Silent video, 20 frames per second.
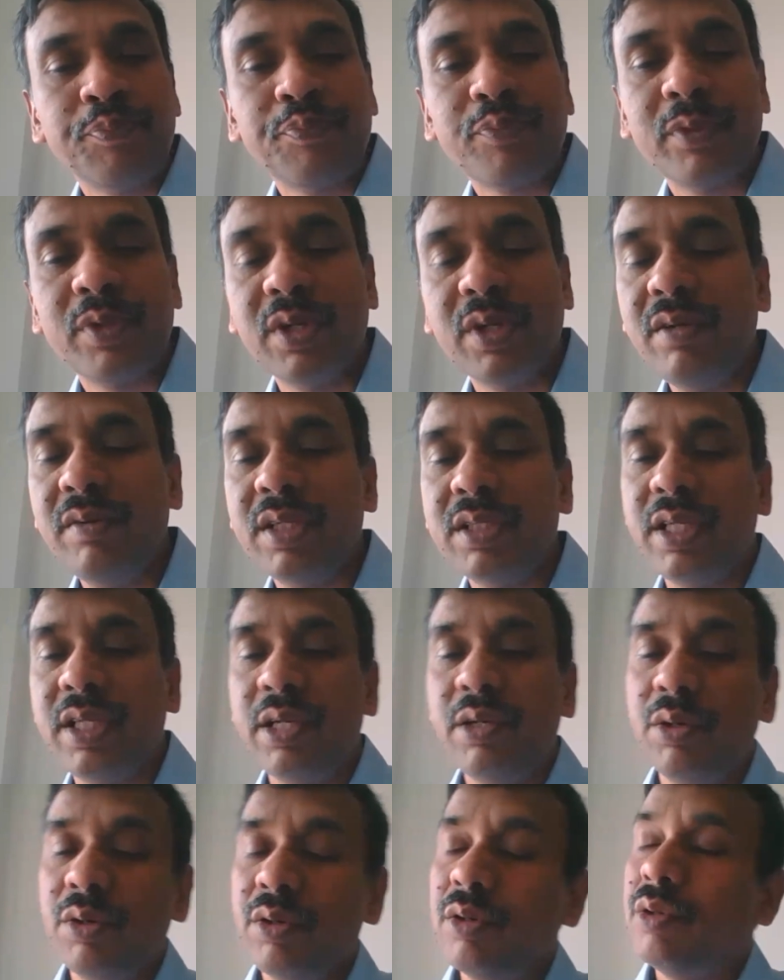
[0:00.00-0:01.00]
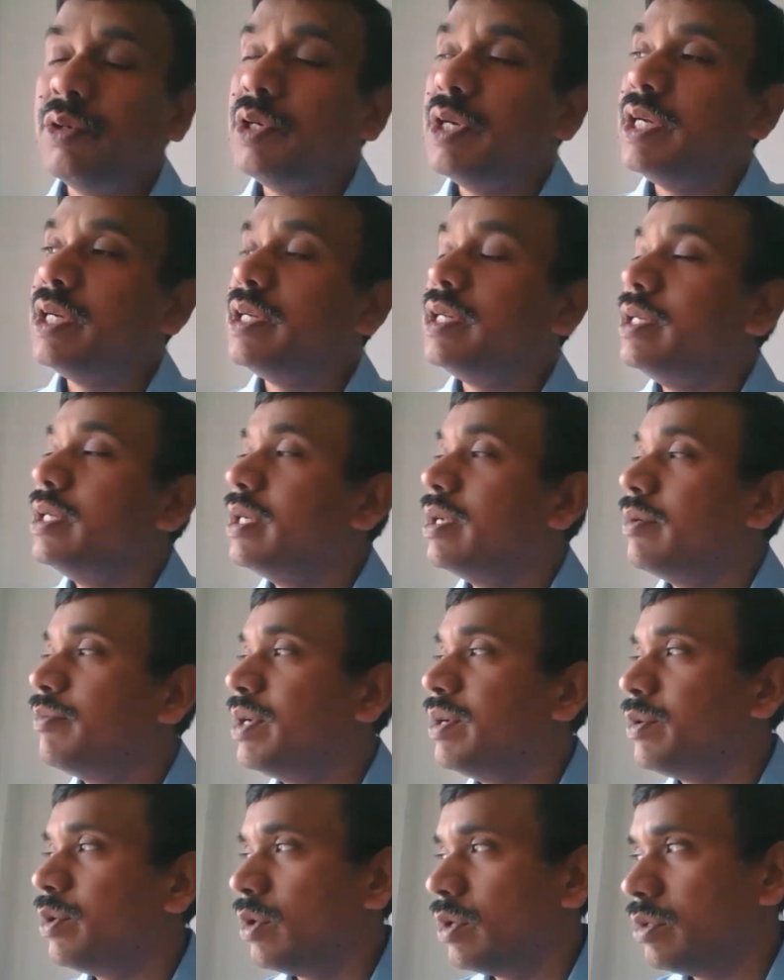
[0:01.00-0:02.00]
So he was saying, no,
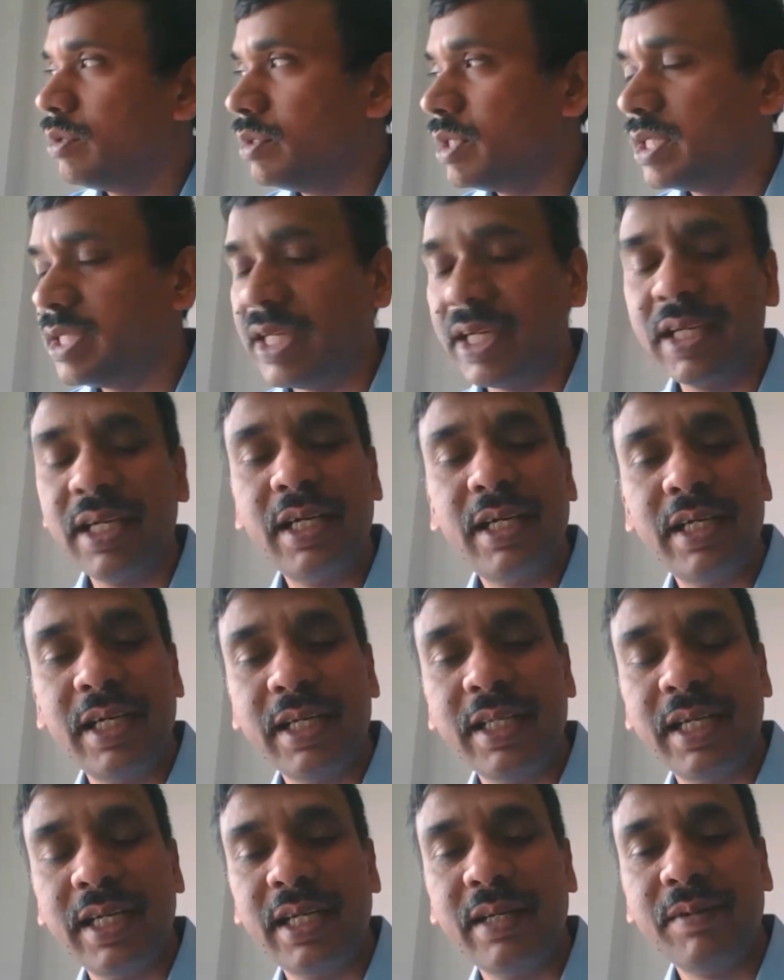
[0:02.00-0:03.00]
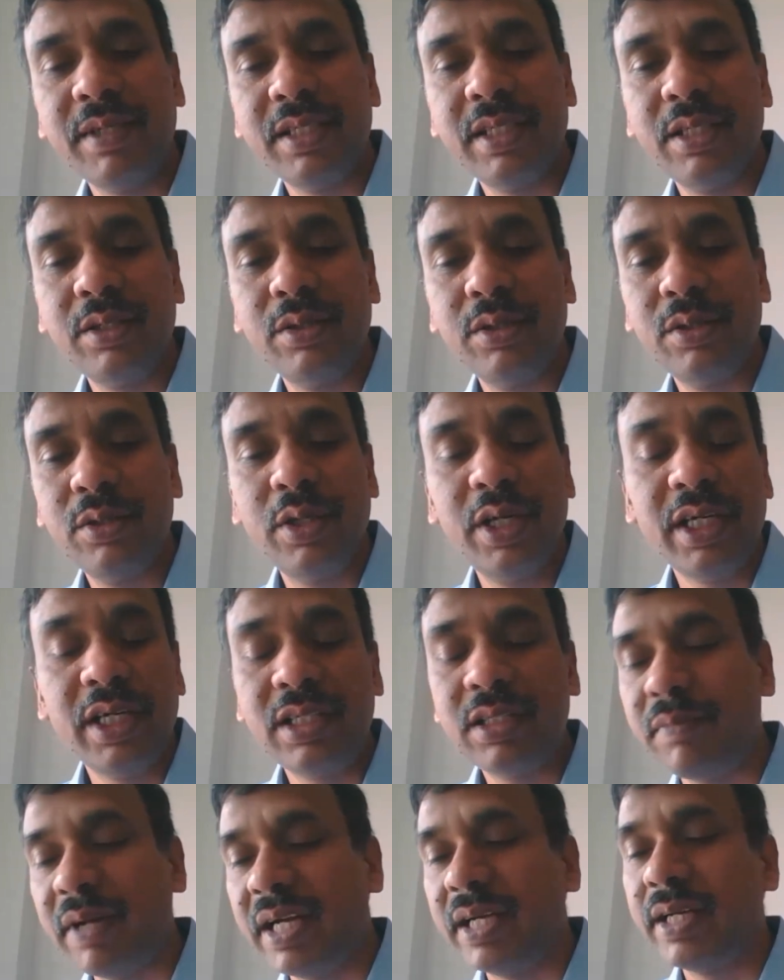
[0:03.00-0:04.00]
we talked to the secretary at that time. He said, no,
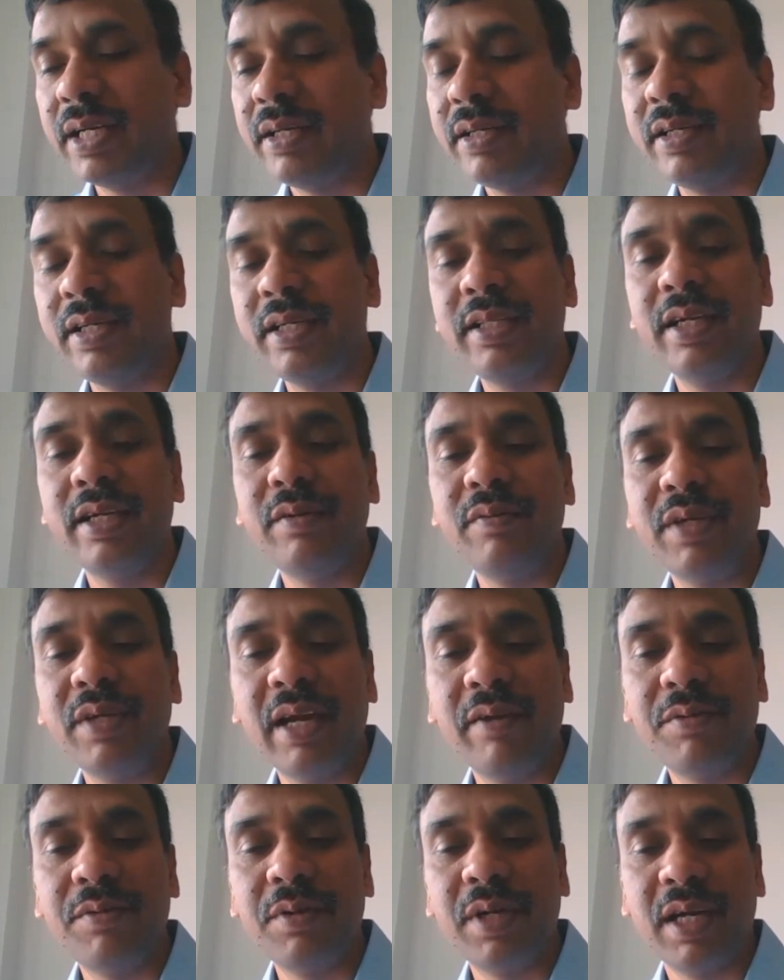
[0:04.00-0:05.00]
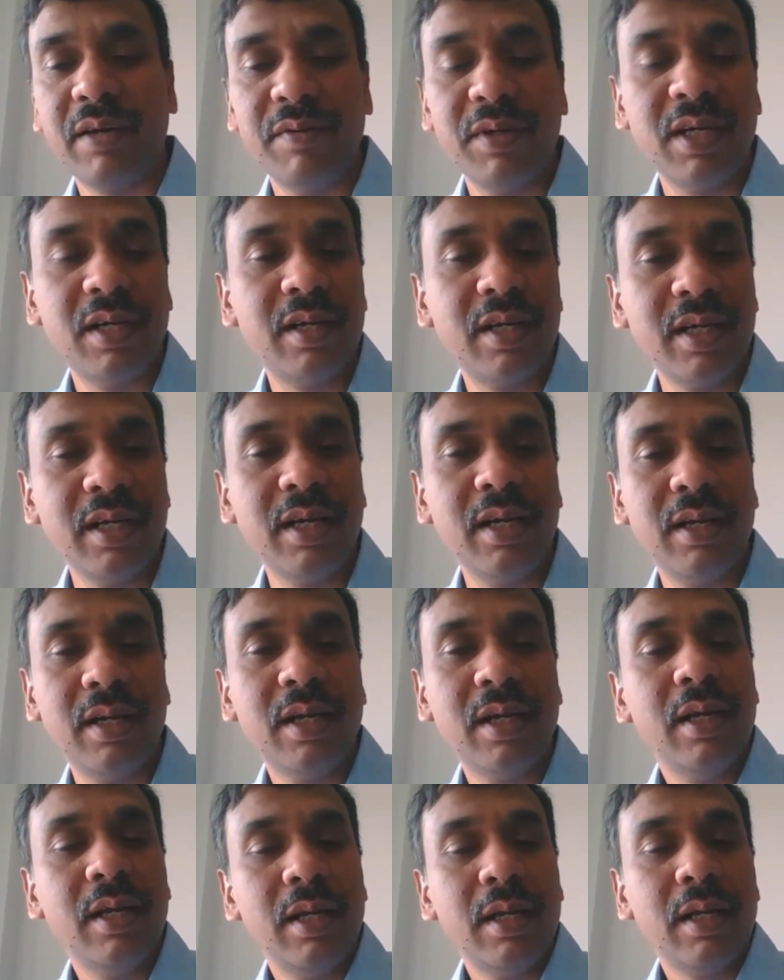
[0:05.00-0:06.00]
it's mandatory that we have to have a real,
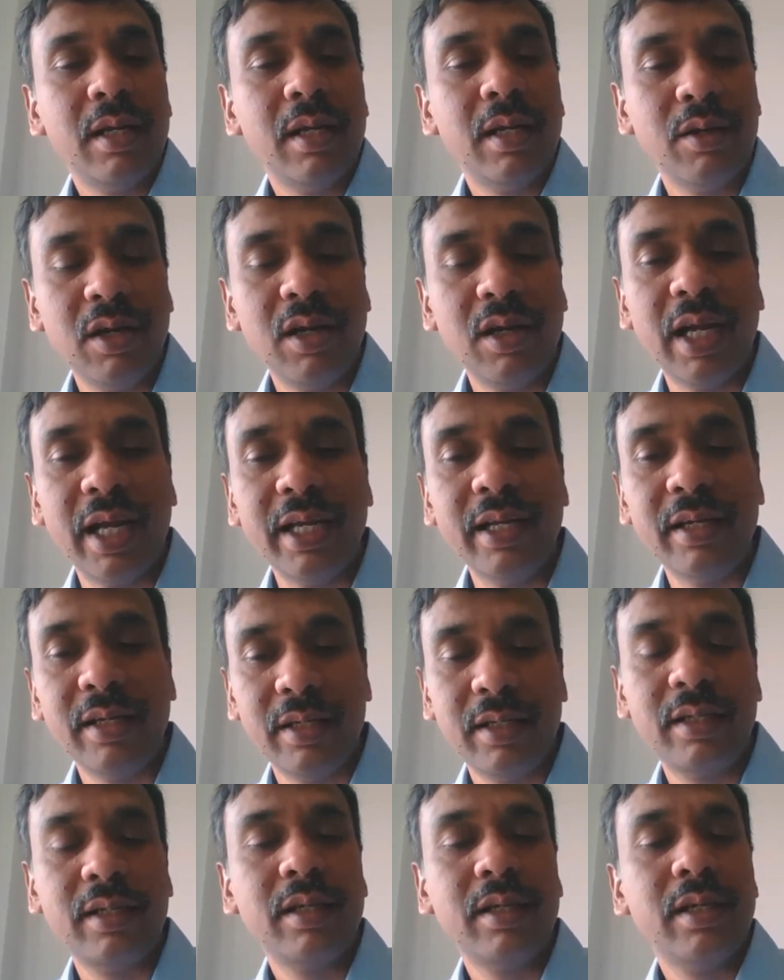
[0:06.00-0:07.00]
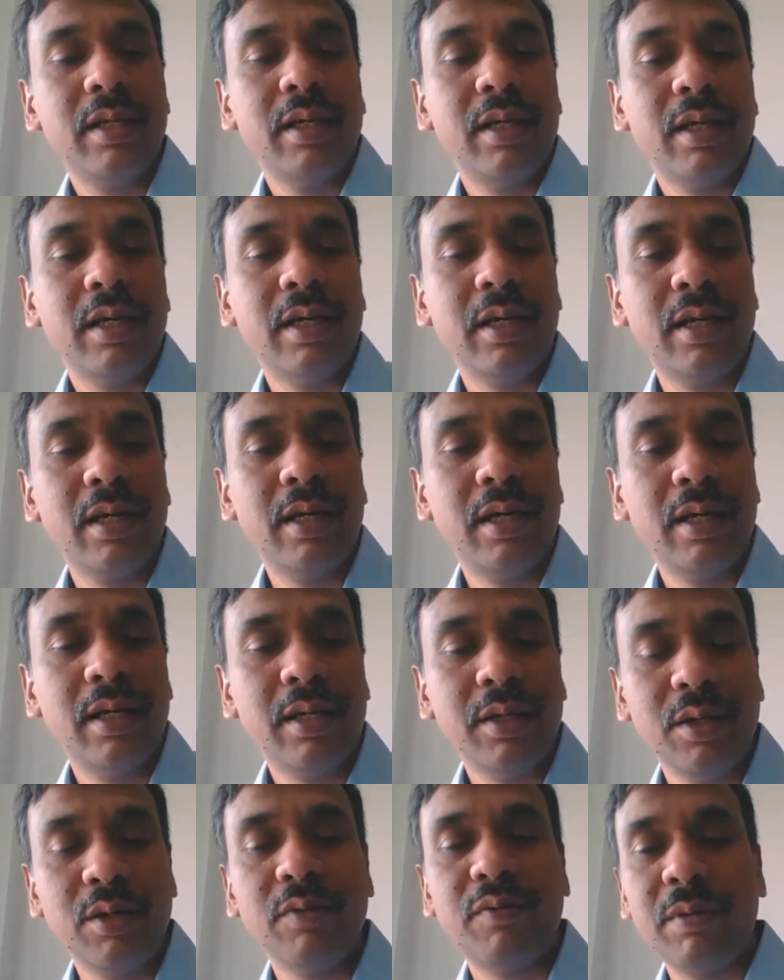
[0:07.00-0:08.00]
line,
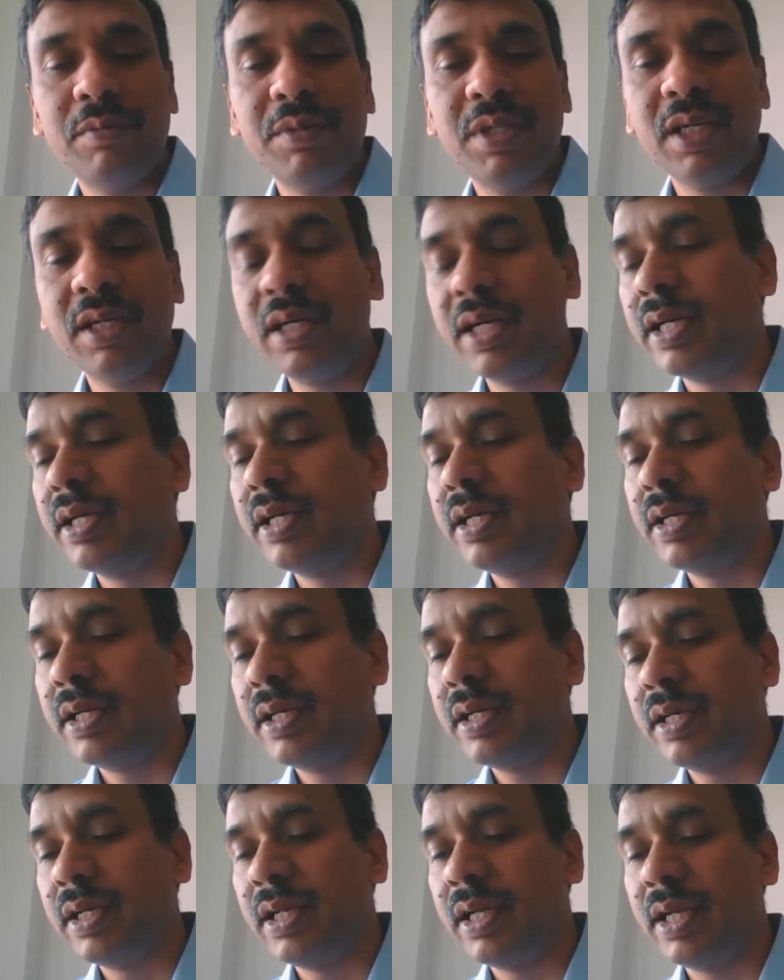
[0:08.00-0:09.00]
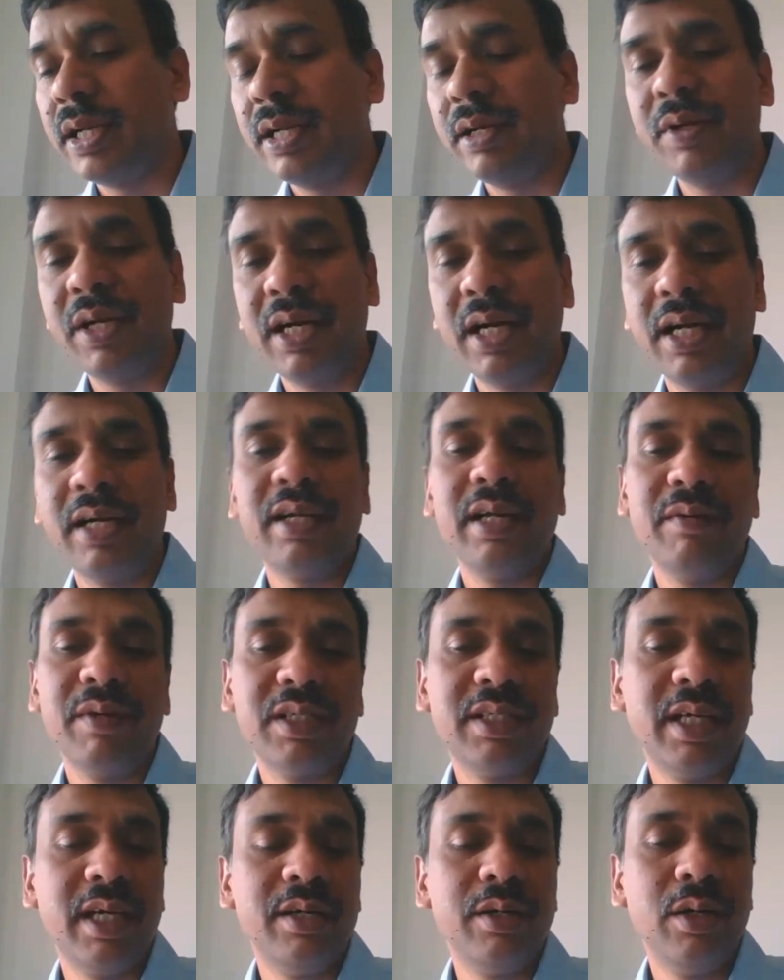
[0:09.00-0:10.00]
from the grid, and we can't have a
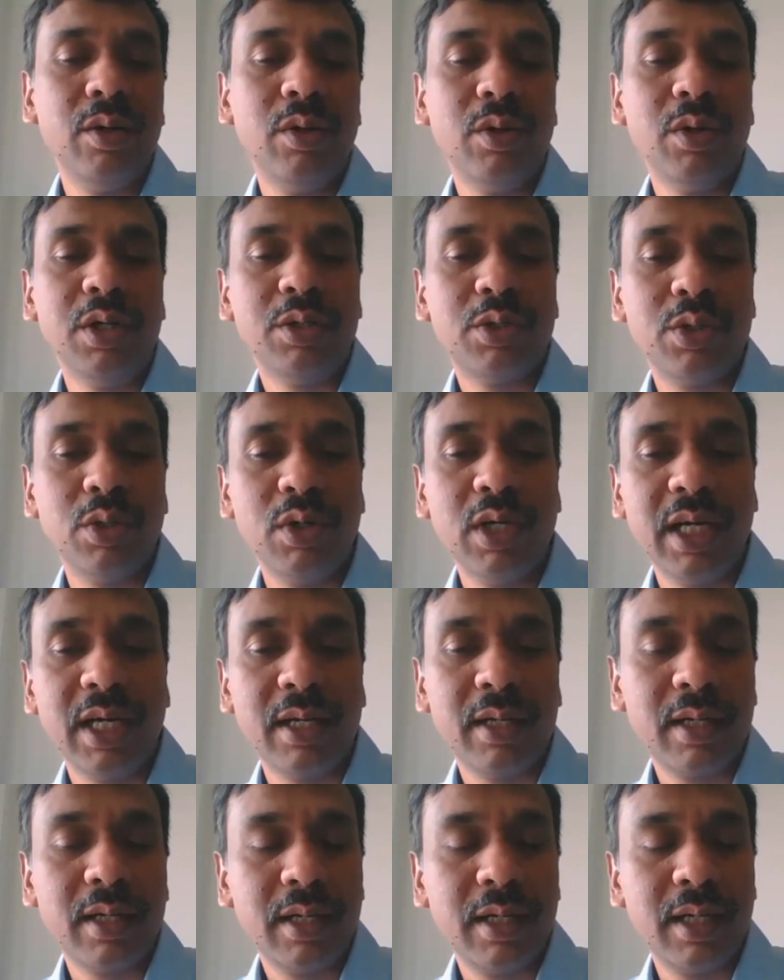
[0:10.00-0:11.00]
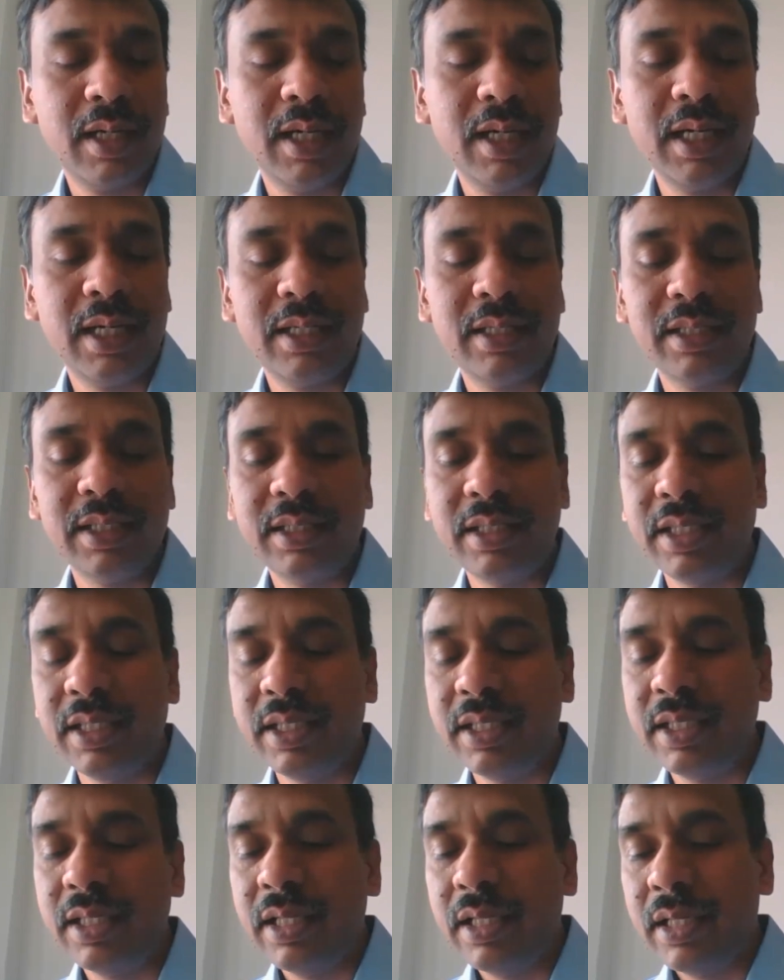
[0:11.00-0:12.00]
standalone solar
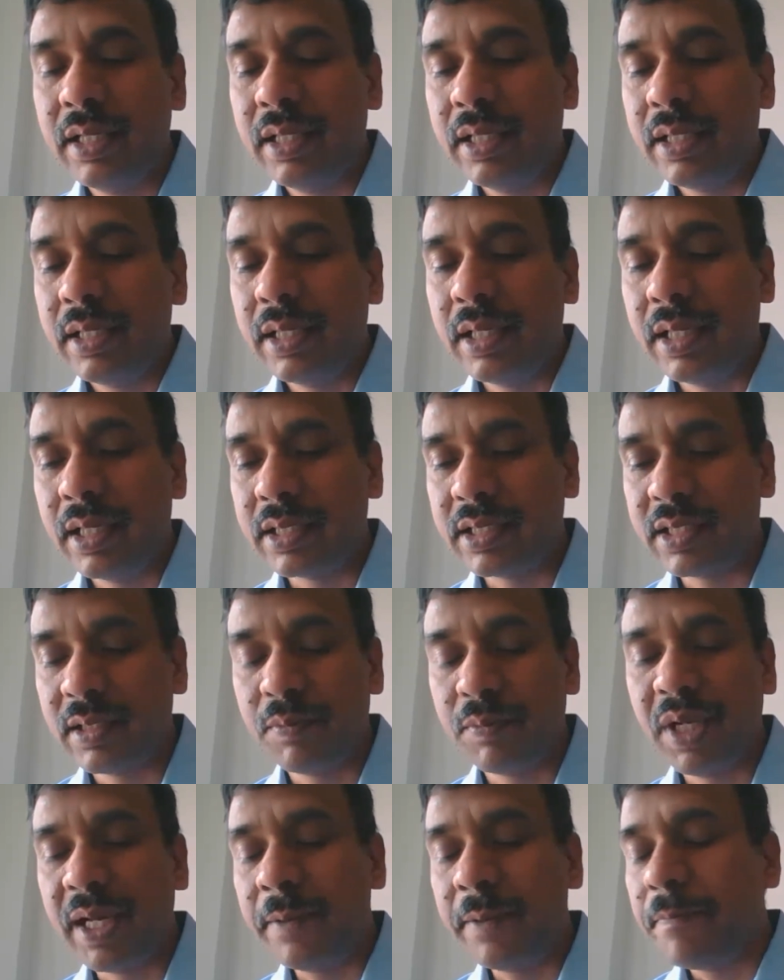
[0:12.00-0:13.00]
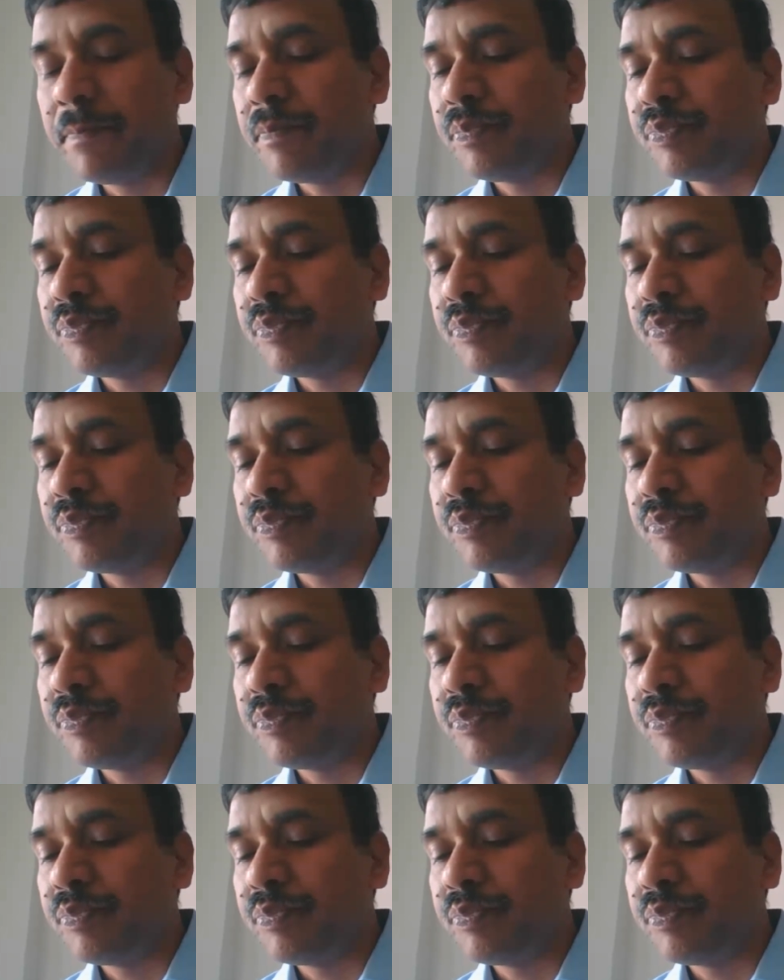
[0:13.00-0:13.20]
electricity supply.